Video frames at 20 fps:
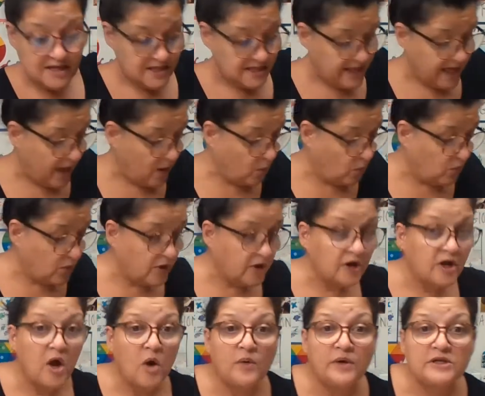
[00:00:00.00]
that we're
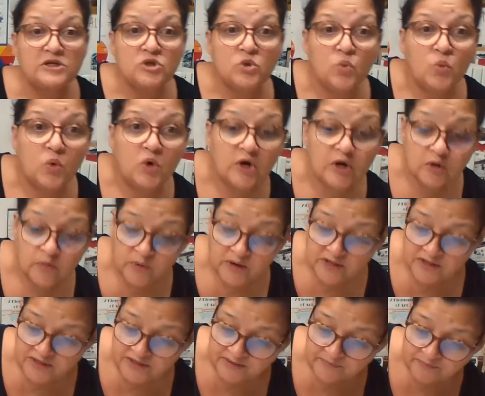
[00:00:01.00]
going to work
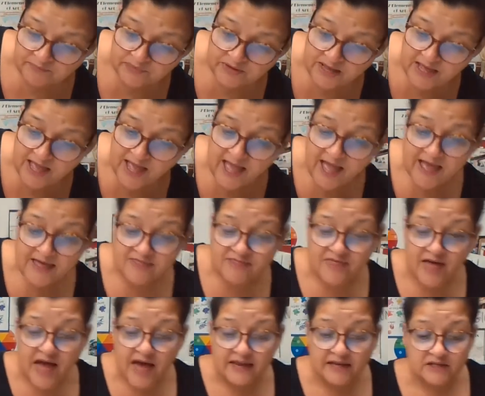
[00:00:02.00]
with. And
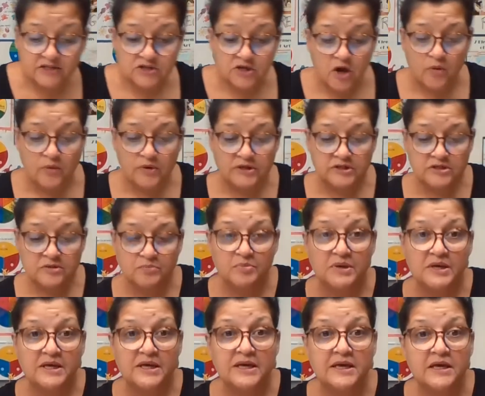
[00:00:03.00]
that is going to
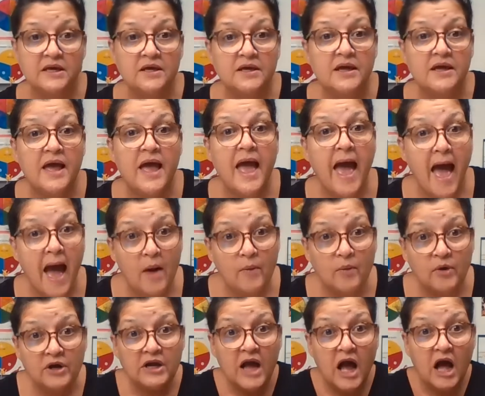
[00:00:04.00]
be
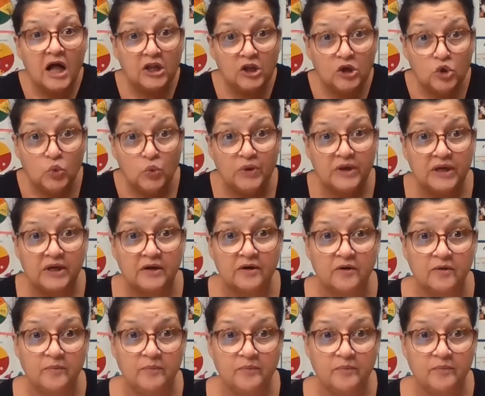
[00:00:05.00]
our color wheel.